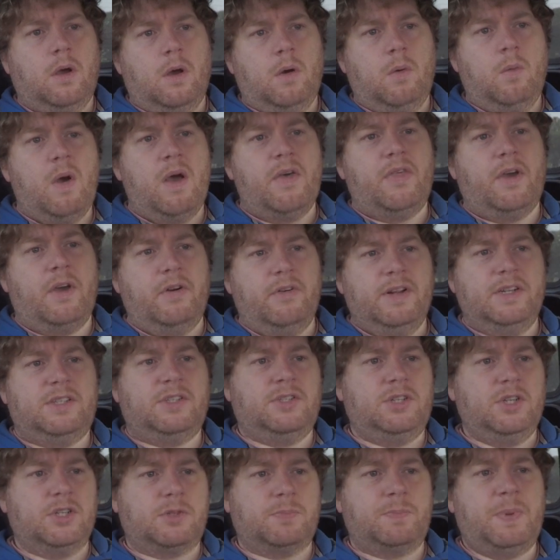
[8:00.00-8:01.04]
whether it's
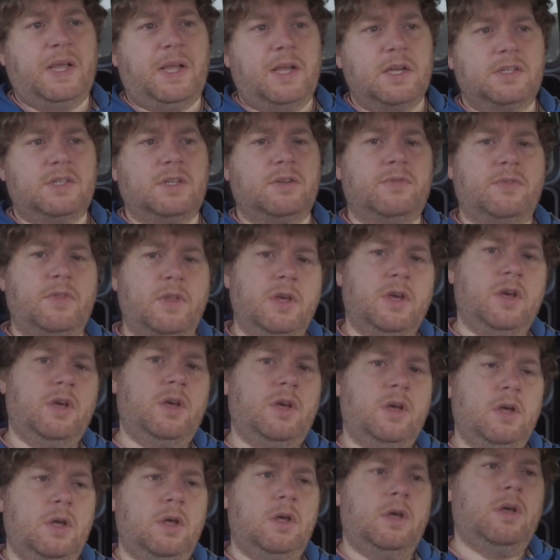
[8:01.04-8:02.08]
just because of the
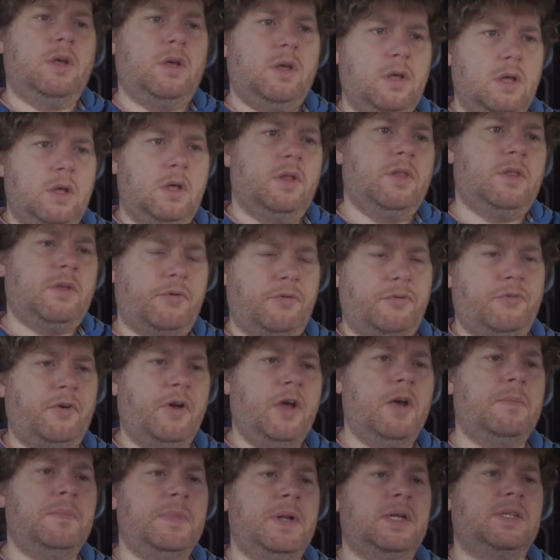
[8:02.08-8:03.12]

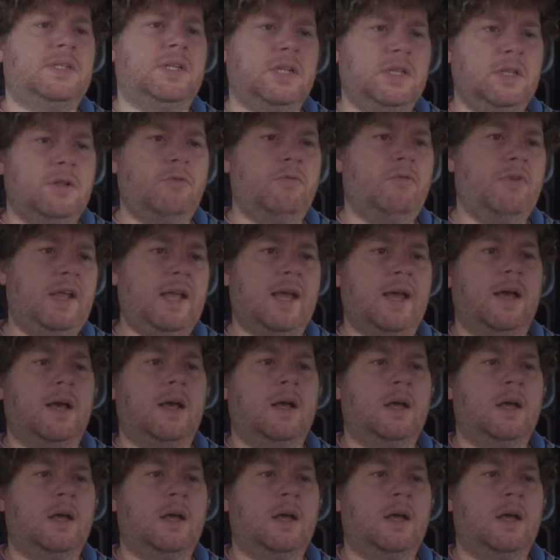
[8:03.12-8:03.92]
firmness in the rear